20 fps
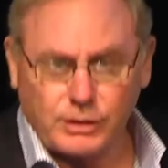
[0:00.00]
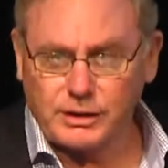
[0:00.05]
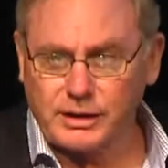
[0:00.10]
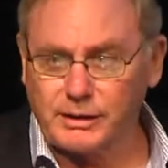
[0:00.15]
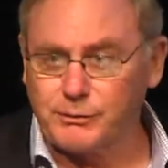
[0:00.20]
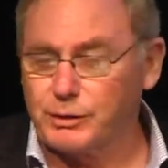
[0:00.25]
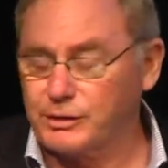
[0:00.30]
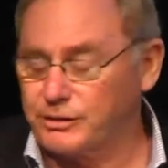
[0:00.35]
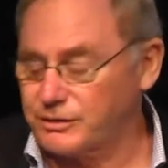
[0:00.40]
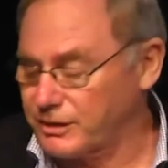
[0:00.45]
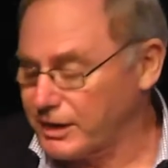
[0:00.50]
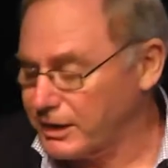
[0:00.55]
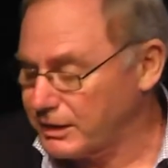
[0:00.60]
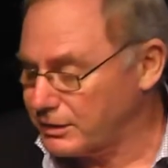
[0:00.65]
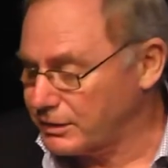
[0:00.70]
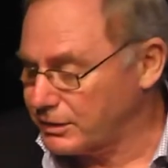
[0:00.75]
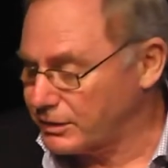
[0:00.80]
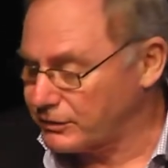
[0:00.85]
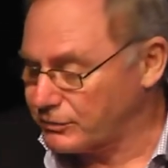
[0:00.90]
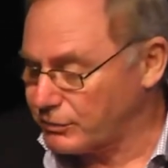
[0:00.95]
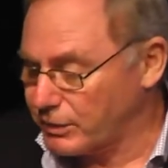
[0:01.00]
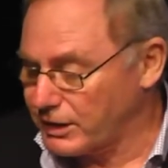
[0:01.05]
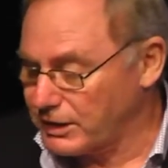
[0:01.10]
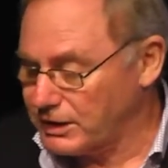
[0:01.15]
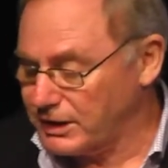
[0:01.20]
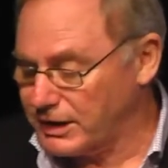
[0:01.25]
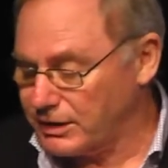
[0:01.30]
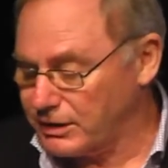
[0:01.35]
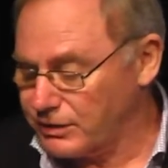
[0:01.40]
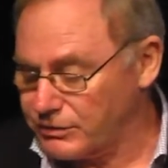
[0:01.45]
at every state in Australia
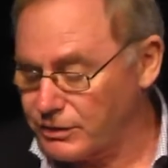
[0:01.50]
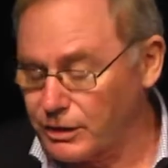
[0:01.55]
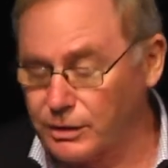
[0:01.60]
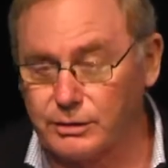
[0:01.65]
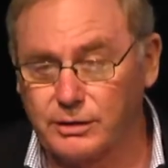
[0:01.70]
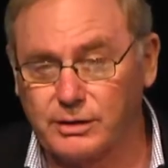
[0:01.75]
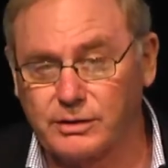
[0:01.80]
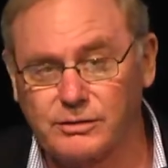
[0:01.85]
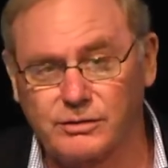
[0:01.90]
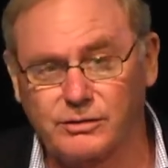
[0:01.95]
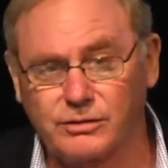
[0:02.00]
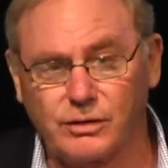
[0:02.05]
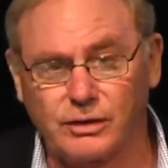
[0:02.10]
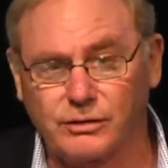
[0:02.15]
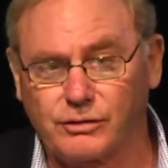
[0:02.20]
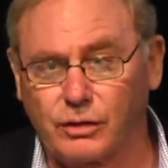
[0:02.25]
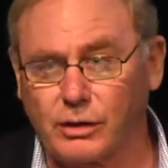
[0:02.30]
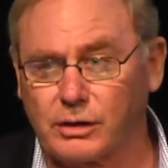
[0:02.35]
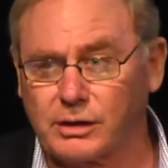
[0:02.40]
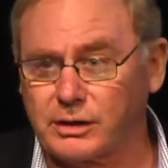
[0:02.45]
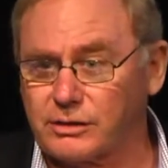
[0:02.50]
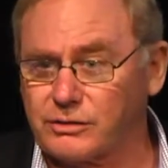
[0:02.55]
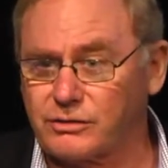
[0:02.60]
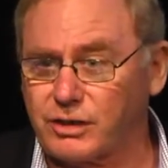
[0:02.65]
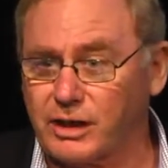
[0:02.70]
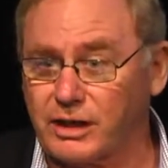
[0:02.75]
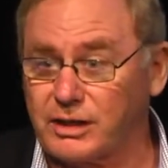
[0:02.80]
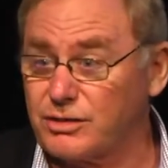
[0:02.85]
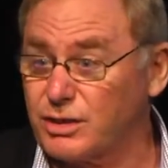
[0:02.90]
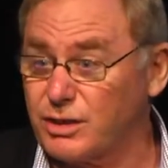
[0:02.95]
had its own stock
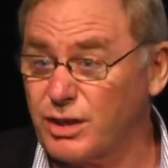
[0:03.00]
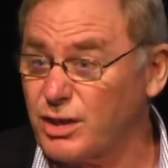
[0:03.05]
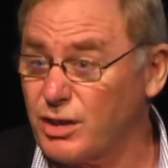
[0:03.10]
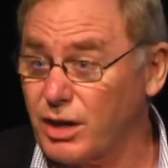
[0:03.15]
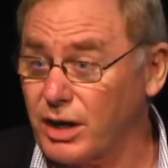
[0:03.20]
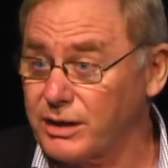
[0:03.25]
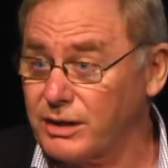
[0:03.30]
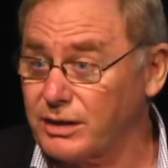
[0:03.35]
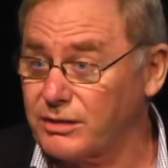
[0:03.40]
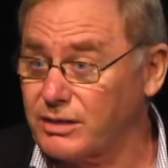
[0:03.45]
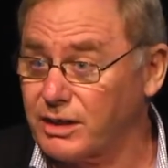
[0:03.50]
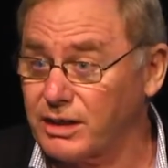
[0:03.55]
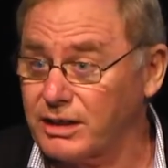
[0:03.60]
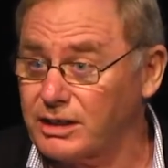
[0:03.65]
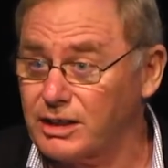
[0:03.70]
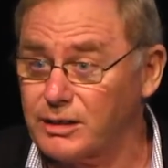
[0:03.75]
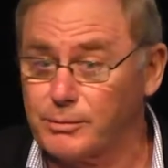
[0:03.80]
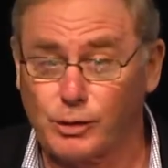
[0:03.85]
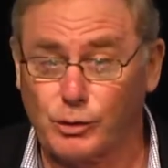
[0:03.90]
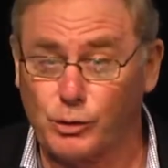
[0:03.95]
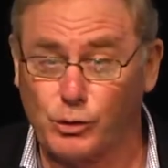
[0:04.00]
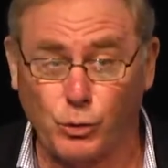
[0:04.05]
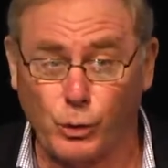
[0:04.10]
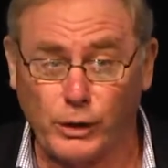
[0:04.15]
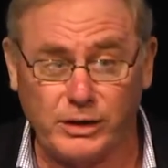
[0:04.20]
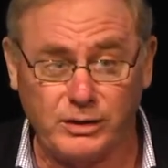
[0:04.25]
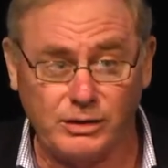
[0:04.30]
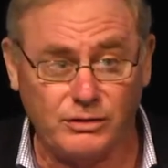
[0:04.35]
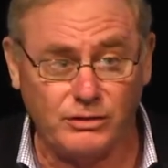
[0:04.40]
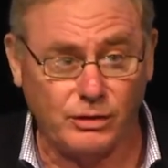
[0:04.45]
exchange. In the United Kingdom, there were
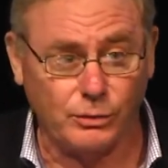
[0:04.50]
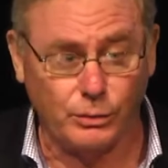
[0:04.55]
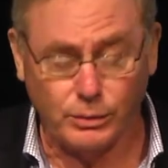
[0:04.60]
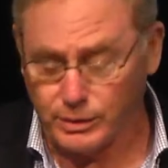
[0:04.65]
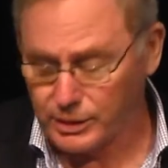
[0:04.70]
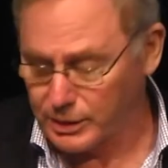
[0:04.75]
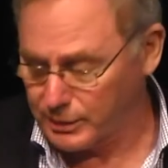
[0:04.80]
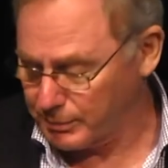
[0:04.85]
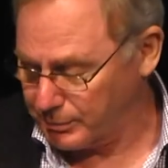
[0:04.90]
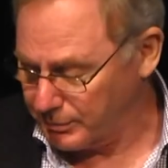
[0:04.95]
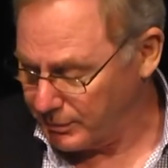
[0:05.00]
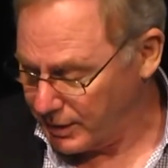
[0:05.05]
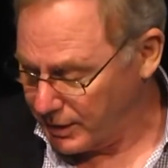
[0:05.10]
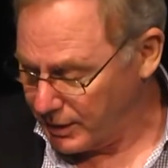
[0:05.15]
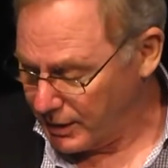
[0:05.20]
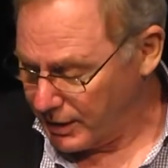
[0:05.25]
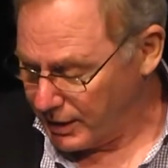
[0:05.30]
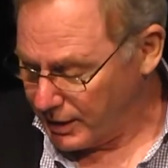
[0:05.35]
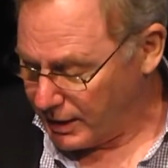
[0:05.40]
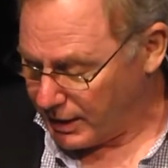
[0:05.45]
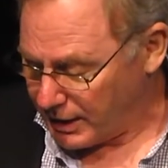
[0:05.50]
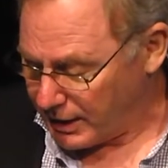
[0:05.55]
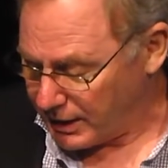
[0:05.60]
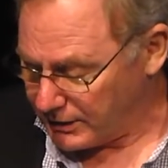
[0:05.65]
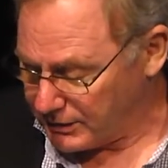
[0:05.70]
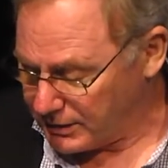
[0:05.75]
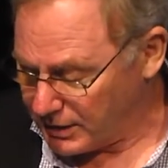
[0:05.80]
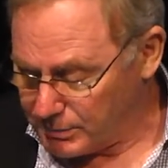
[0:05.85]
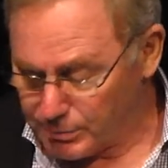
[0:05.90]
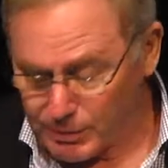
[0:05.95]
22 of them.
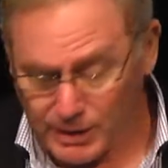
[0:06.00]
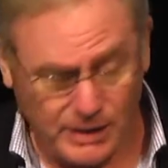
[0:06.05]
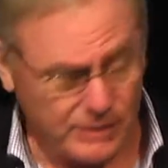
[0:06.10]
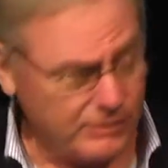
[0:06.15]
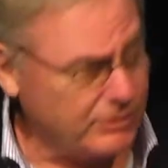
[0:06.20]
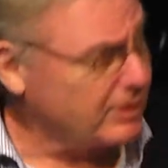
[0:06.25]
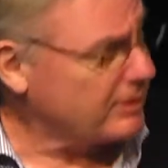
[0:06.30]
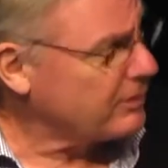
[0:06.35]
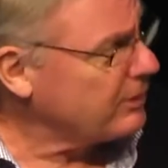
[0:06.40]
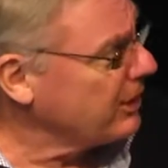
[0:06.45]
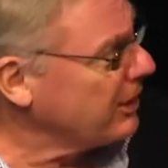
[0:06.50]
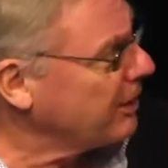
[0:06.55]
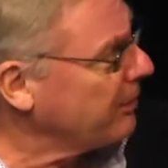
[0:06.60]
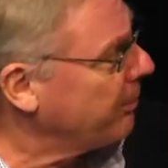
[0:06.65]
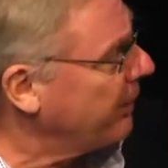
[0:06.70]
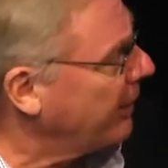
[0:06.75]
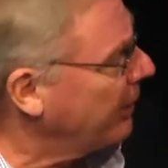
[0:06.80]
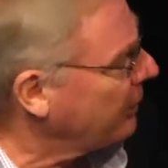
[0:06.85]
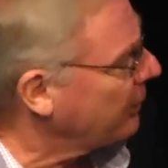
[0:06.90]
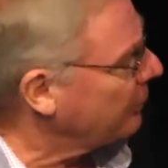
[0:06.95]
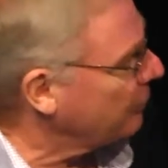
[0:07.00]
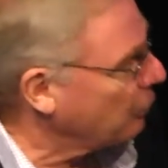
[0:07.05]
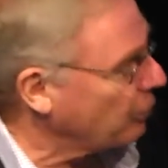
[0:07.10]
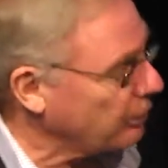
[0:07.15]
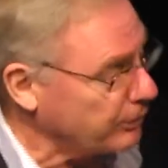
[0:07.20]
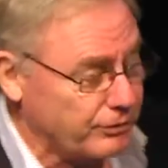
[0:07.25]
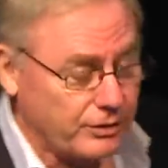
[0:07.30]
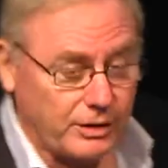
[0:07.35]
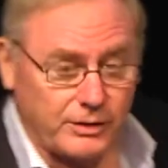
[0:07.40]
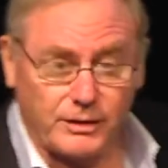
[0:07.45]
And the amazing thing about it
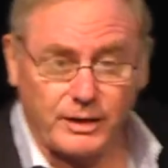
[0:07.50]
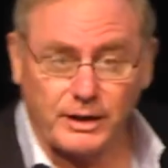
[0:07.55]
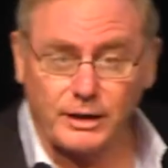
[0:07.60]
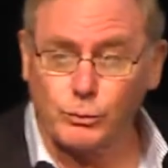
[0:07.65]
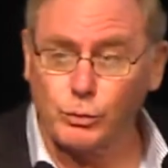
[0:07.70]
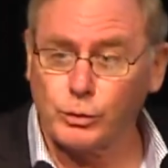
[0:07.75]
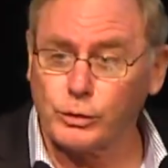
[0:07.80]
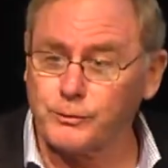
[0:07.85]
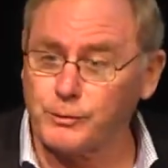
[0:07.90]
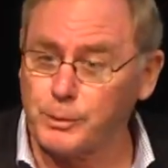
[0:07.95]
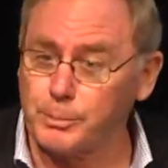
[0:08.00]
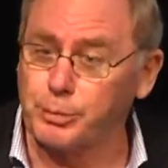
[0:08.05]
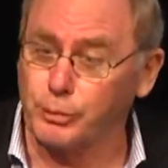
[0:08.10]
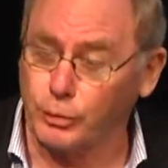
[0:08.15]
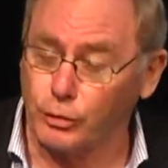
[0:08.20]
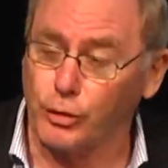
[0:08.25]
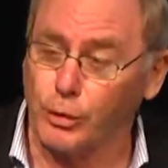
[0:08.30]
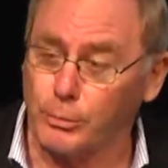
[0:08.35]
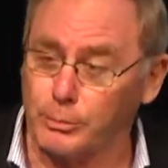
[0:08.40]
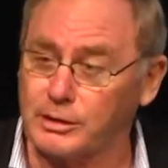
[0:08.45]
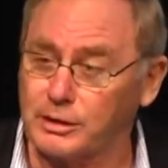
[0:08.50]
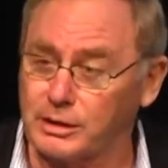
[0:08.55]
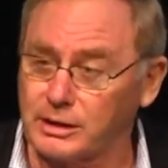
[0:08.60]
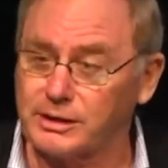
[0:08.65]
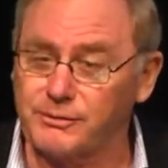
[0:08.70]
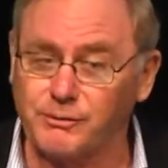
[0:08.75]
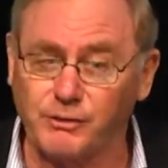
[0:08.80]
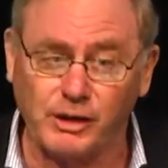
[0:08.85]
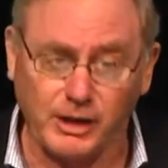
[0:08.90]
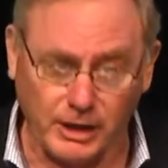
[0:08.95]
was that they were predominantly
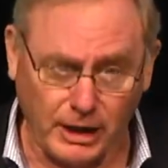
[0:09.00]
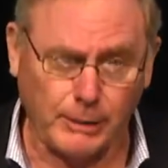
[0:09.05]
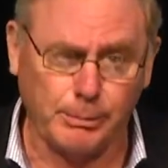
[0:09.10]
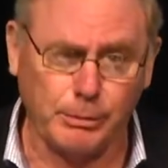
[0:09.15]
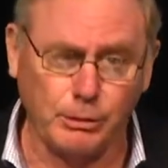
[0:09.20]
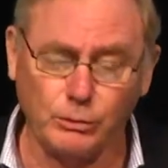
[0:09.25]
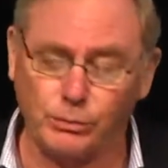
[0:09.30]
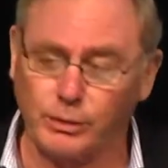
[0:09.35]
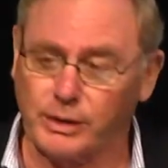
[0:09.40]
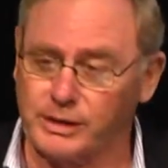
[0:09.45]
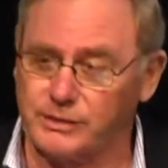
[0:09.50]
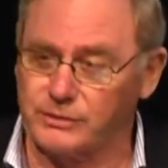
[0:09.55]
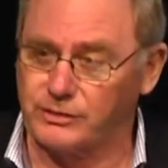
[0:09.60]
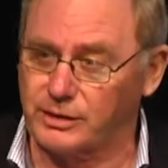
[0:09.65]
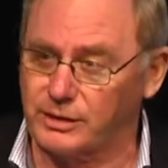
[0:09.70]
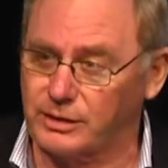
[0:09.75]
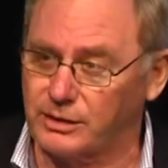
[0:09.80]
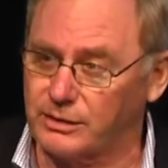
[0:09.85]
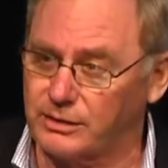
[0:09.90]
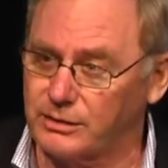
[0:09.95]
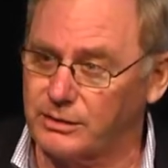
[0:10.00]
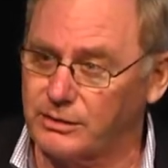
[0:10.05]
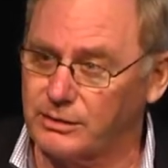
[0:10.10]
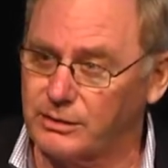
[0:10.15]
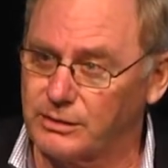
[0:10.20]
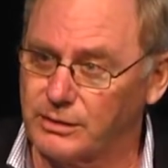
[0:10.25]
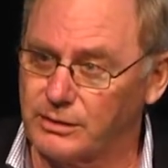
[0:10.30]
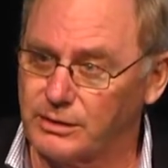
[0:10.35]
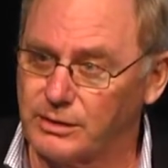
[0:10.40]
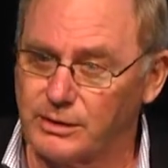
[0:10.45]
for capital raising.
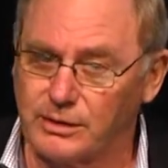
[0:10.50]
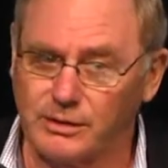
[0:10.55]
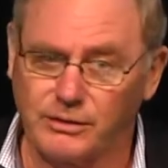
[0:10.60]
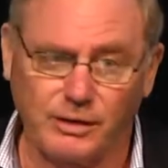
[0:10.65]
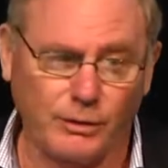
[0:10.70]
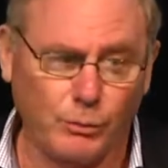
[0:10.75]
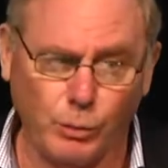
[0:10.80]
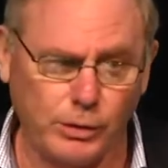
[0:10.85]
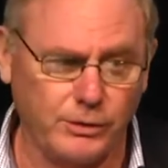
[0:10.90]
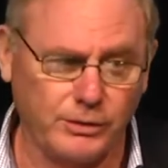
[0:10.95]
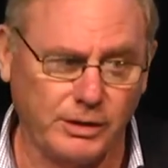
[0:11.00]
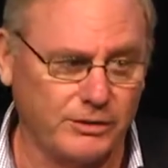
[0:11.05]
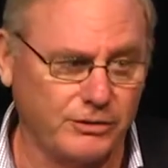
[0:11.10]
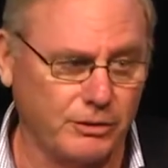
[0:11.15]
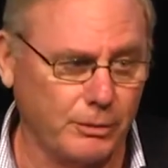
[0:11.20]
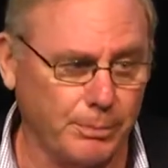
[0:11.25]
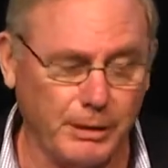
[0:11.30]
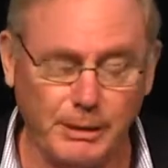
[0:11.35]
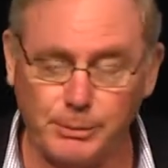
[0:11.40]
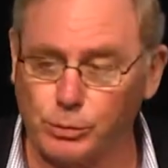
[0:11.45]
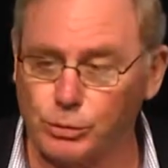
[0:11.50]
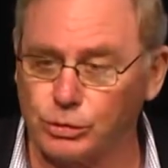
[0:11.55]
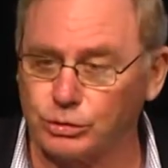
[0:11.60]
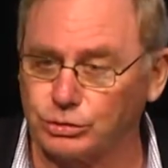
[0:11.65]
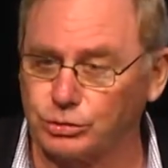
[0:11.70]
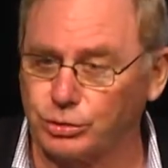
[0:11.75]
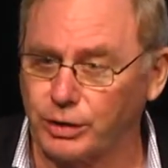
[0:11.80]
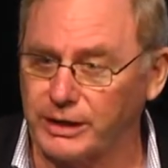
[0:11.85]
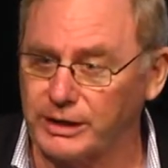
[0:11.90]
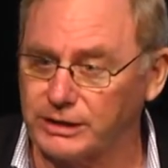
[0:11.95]
They weren't there so people could
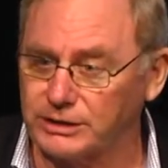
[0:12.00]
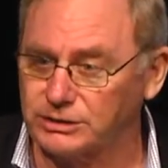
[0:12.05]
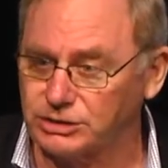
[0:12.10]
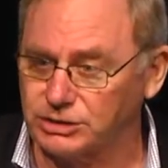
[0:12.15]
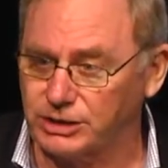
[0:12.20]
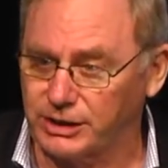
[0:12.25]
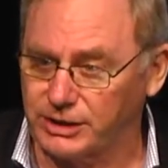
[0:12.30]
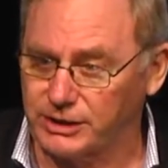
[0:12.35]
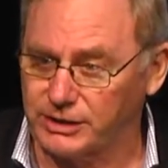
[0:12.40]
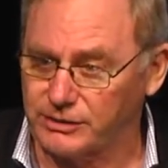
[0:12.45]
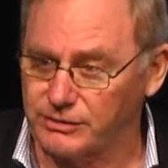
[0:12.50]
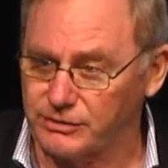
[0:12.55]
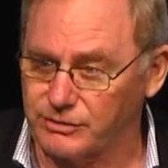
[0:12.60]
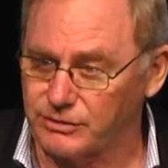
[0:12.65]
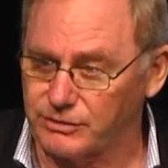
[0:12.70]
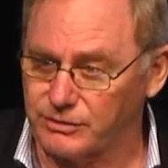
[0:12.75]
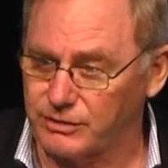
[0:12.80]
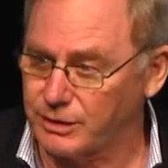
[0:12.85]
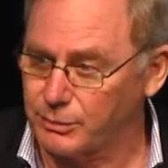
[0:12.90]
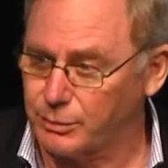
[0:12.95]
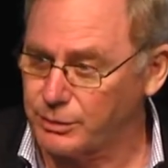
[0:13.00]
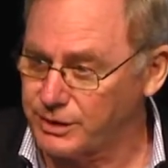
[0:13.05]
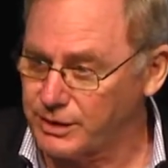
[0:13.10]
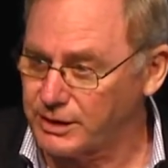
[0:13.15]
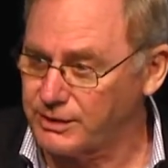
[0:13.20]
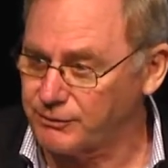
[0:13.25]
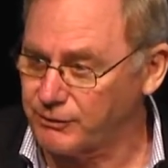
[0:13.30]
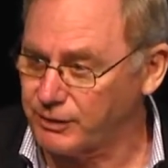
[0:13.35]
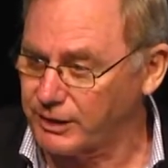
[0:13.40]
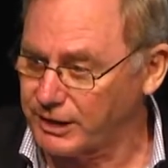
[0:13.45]
trade shares. They were
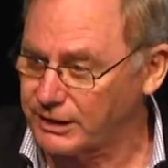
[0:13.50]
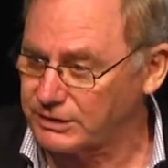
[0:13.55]
there for